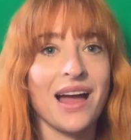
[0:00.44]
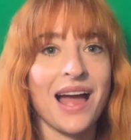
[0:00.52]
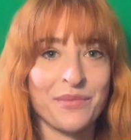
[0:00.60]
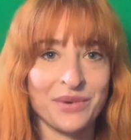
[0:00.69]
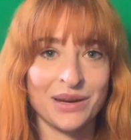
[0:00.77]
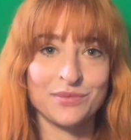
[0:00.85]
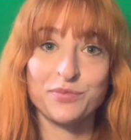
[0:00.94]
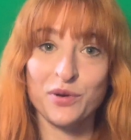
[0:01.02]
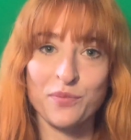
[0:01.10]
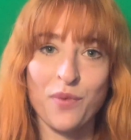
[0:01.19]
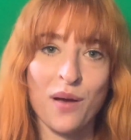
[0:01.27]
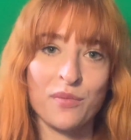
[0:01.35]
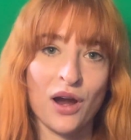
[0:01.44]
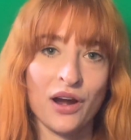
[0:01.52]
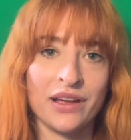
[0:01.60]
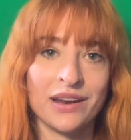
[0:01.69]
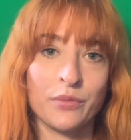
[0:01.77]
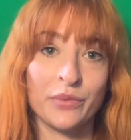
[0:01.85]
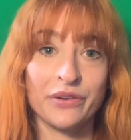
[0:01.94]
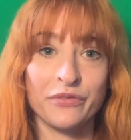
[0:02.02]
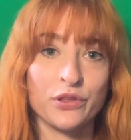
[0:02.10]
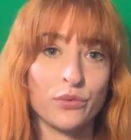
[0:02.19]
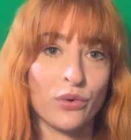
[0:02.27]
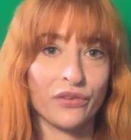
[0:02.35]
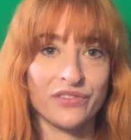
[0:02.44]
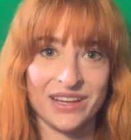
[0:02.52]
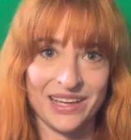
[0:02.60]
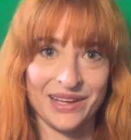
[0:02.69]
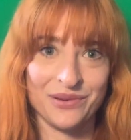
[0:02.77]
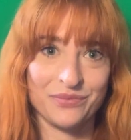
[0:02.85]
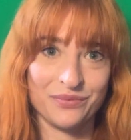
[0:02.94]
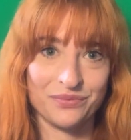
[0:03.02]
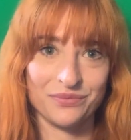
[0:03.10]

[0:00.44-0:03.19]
Hi, my name's Brooke Baumgart, and I'm reading for the role of Nikki.